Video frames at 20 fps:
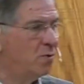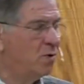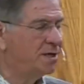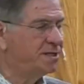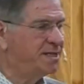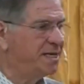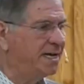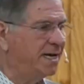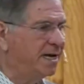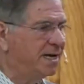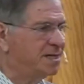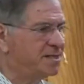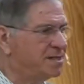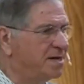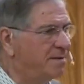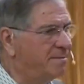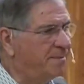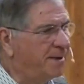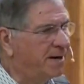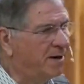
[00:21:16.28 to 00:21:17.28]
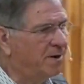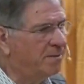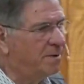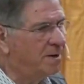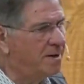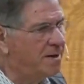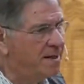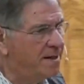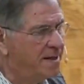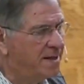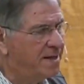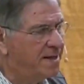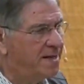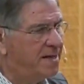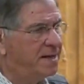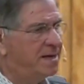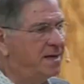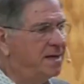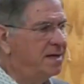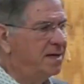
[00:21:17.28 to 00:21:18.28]
What's in it is unbearable.
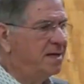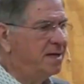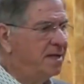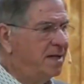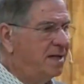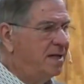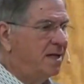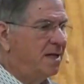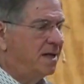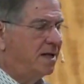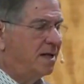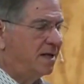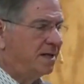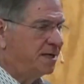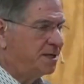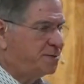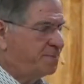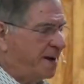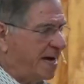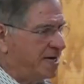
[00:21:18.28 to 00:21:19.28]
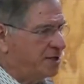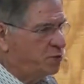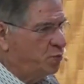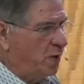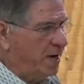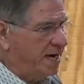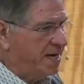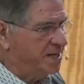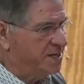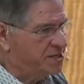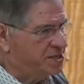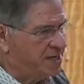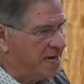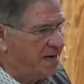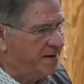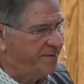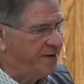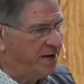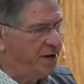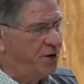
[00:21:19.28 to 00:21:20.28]
This past week in the
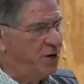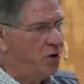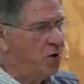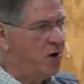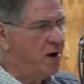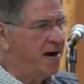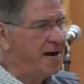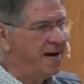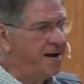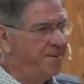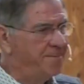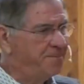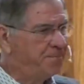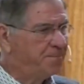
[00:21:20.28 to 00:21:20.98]
state of Illinois,